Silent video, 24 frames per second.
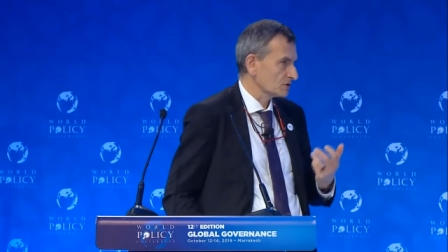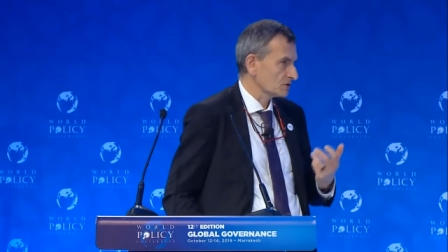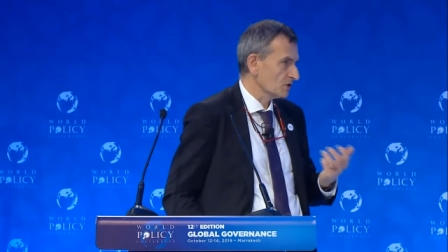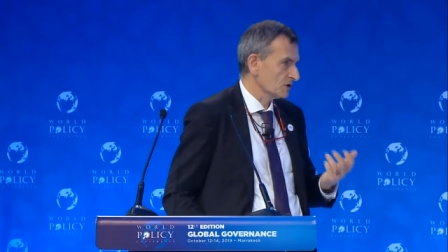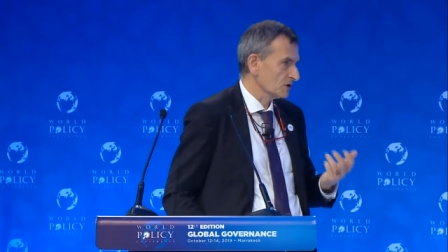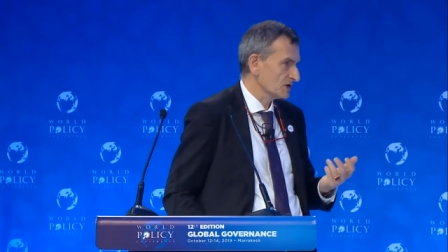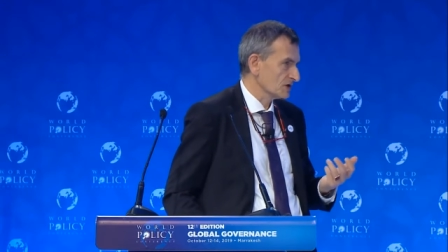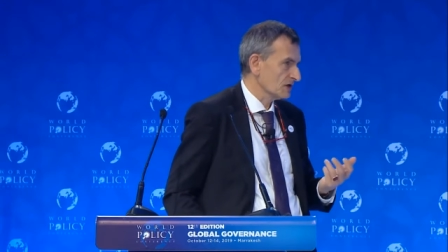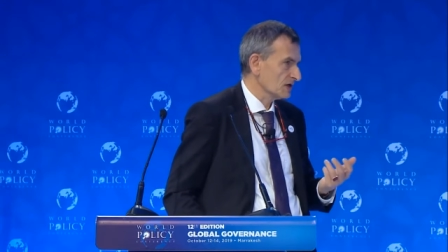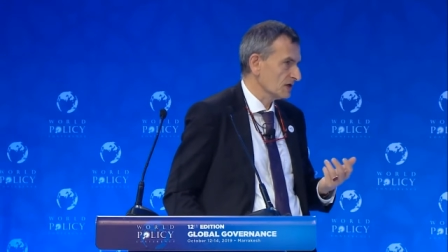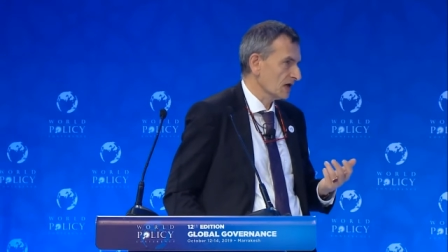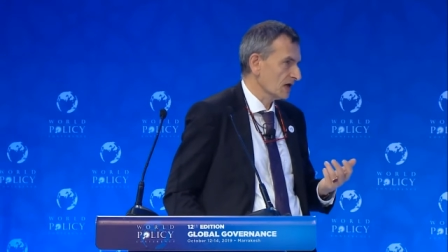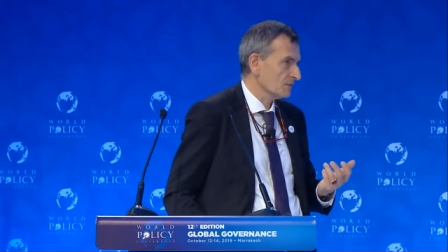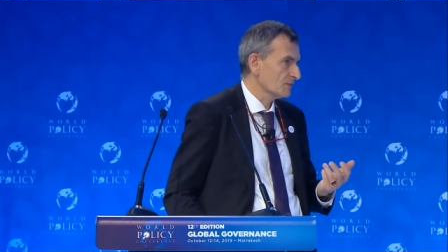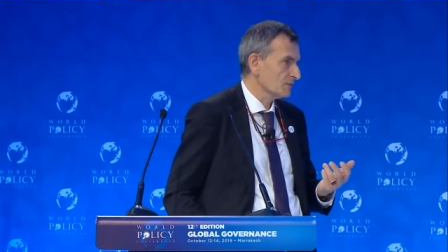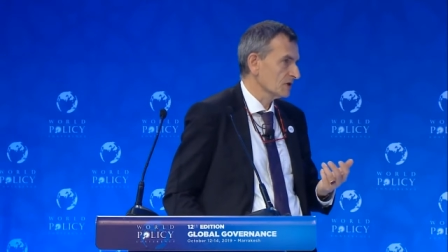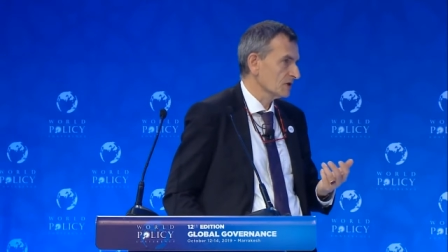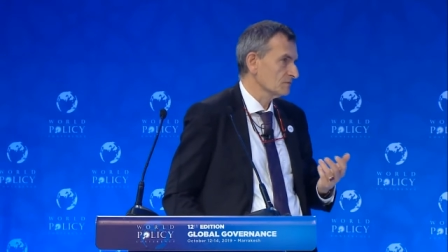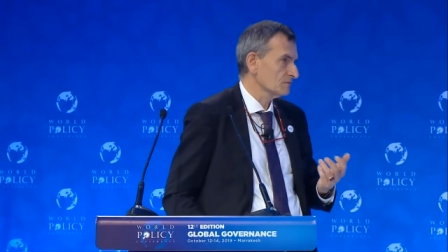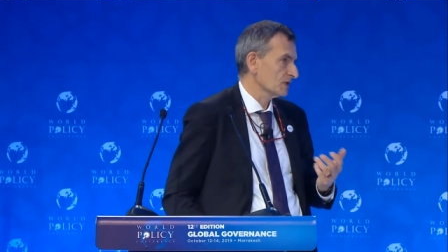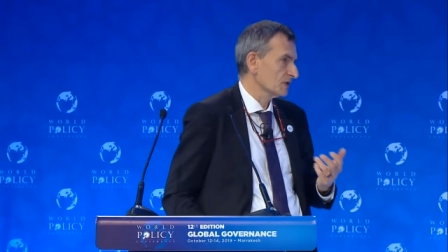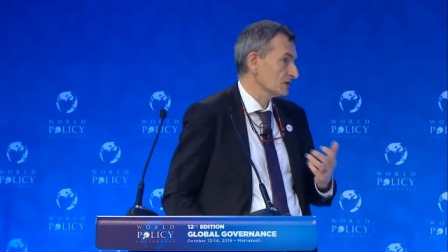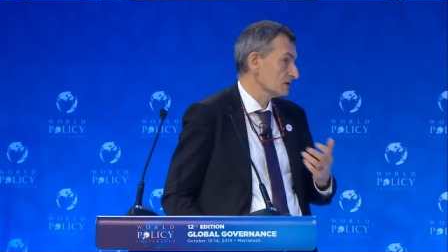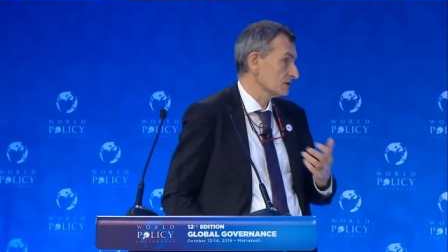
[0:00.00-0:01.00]
not in
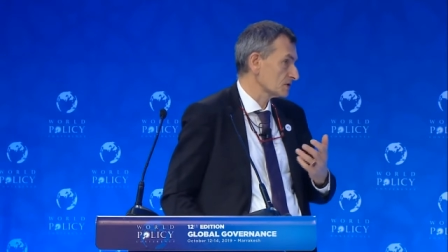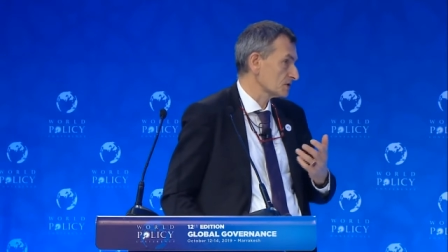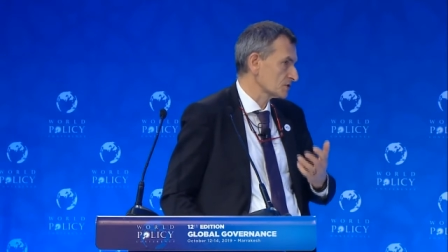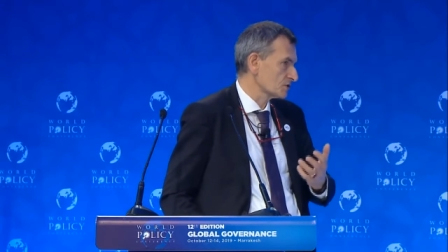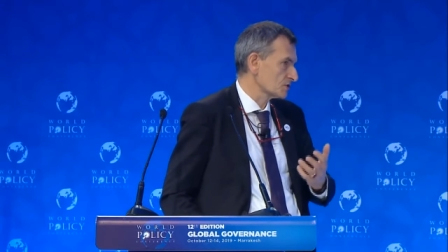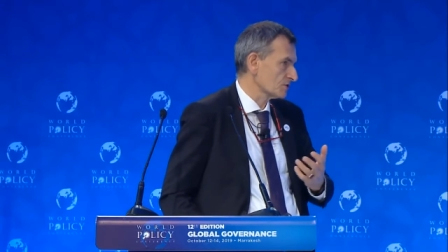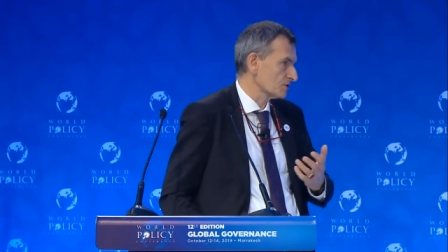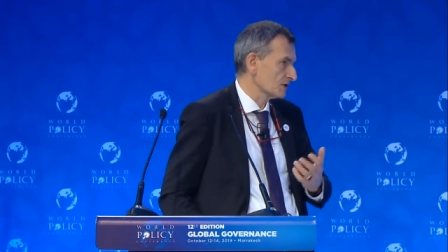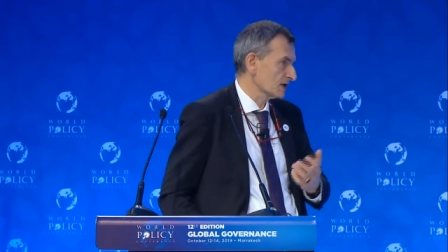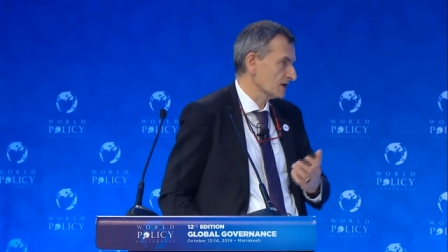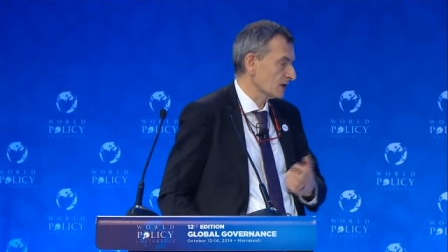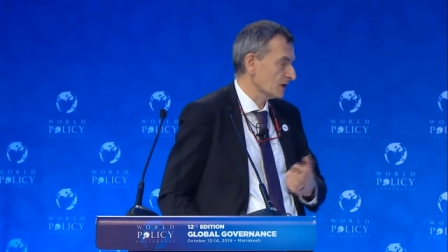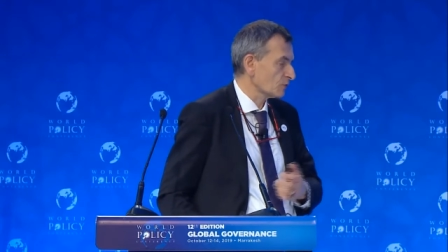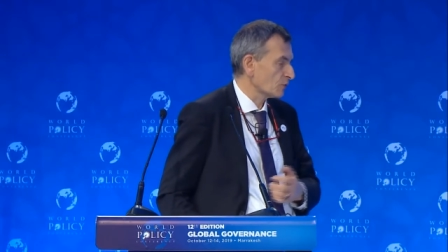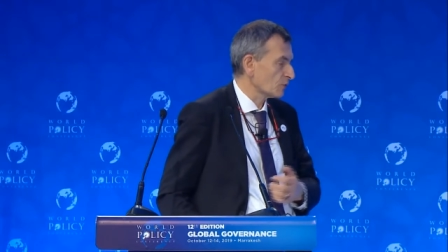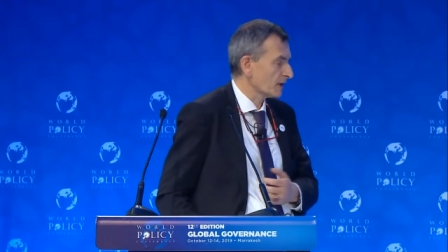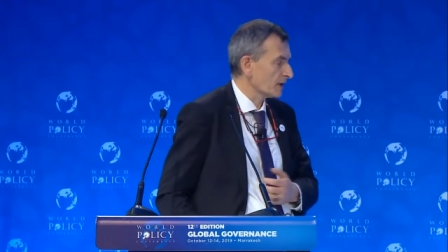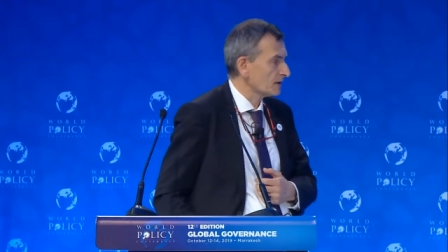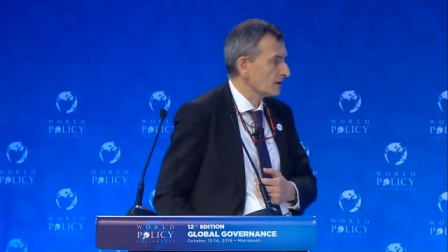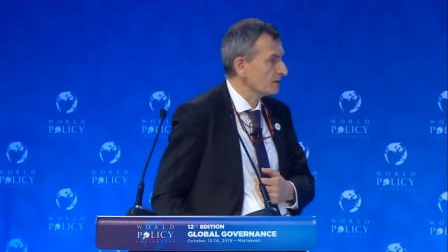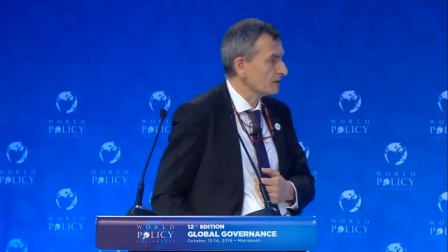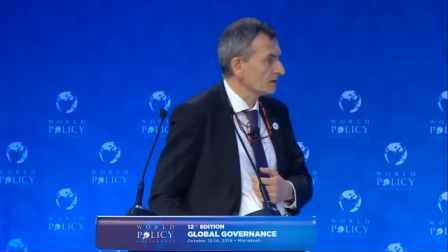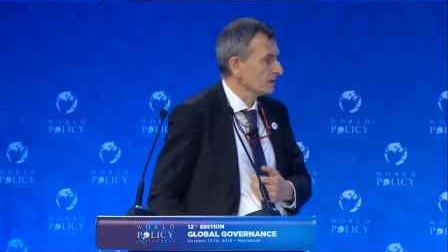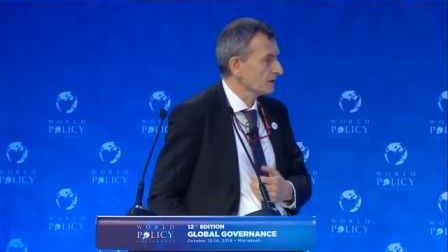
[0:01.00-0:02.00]
Yemen, but in Syria,
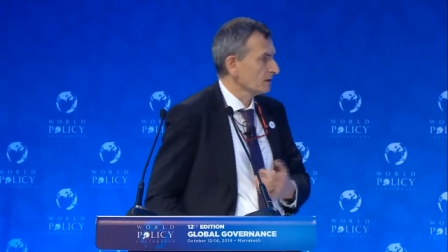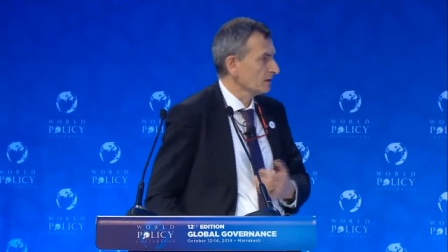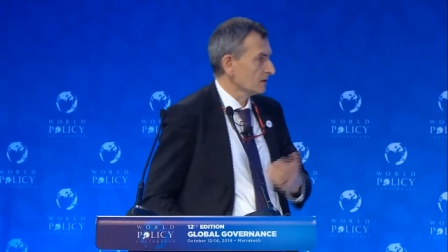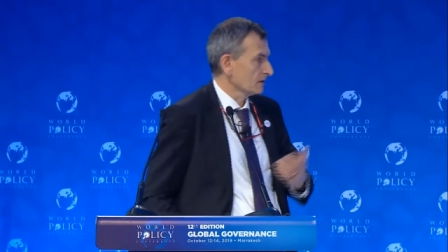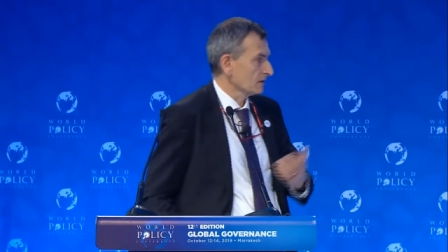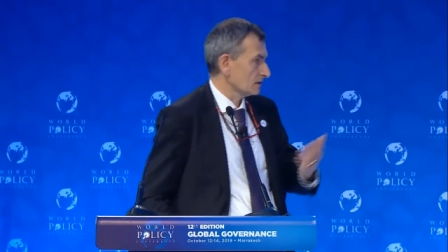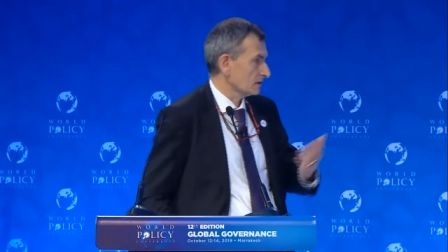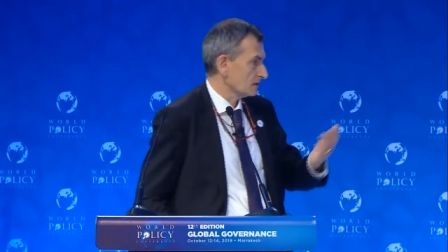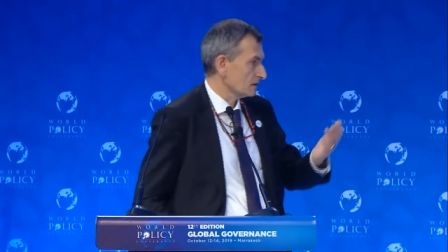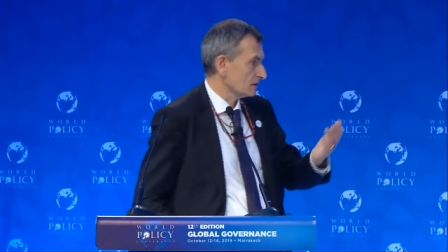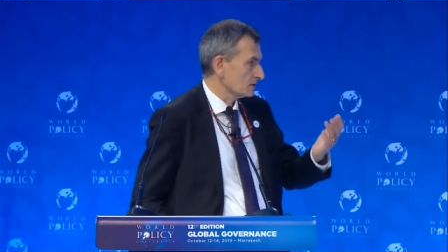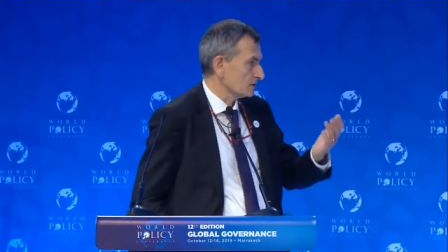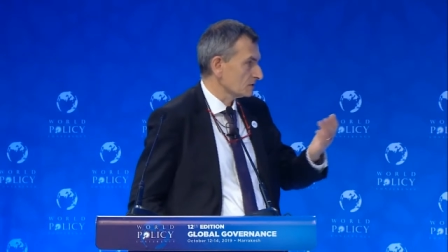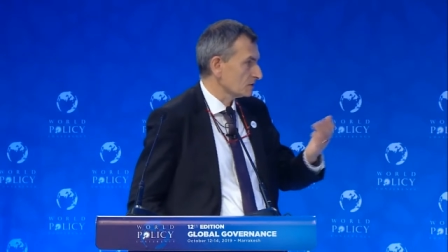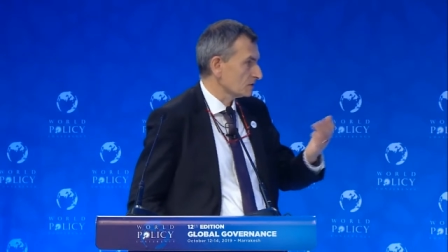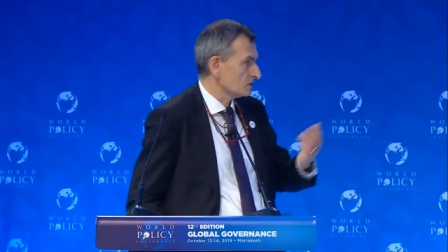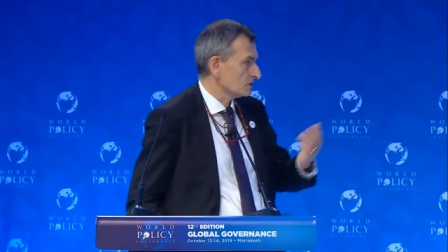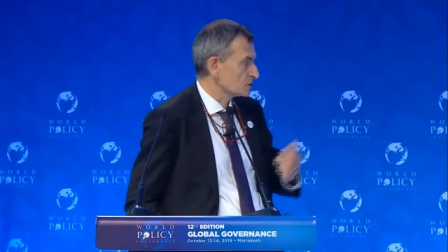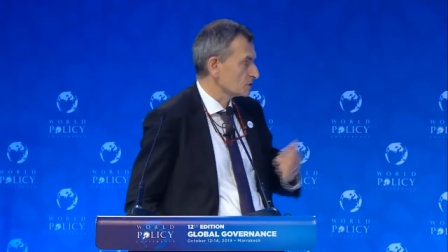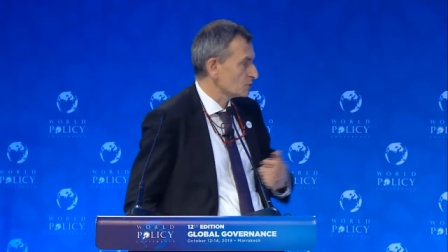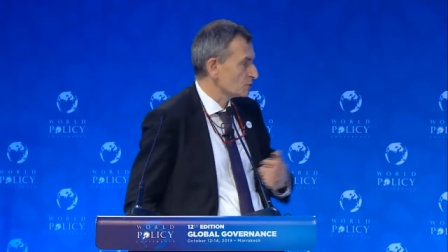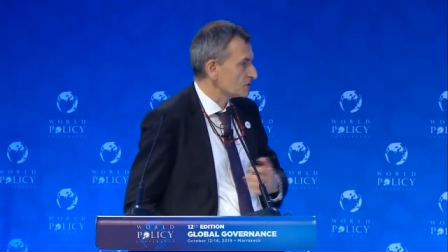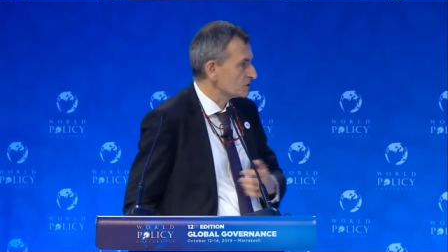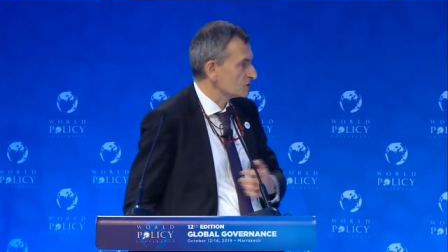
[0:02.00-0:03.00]
where
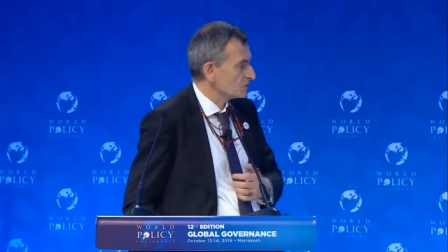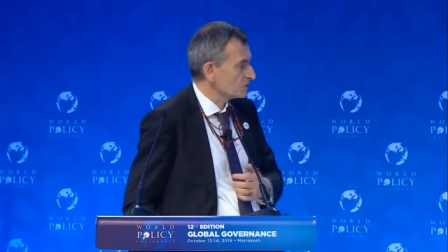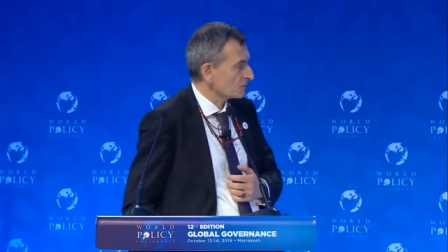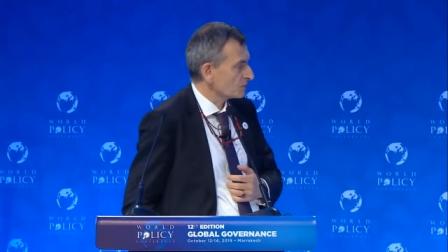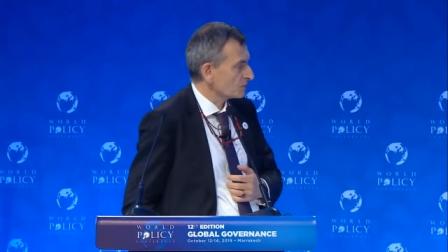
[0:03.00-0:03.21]
also with your